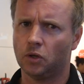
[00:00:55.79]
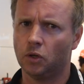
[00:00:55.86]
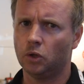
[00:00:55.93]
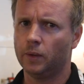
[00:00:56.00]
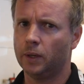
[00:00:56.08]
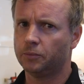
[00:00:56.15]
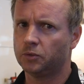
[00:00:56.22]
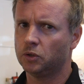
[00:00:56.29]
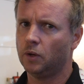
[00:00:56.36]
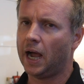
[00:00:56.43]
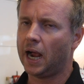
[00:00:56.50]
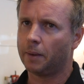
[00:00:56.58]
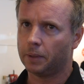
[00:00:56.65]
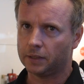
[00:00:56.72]
all the way up to
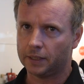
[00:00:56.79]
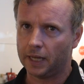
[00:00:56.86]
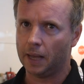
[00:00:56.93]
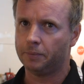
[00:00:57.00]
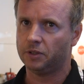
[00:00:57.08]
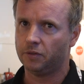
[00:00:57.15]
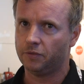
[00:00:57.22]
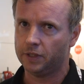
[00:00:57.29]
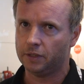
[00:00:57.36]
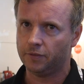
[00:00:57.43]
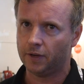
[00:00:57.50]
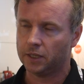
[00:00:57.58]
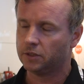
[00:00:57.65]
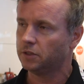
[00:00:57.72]
hybrid and IPTV
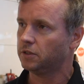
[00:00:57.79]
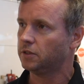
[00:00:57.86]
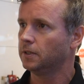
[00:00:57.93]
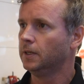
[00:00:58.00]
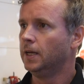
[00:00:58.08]
devices.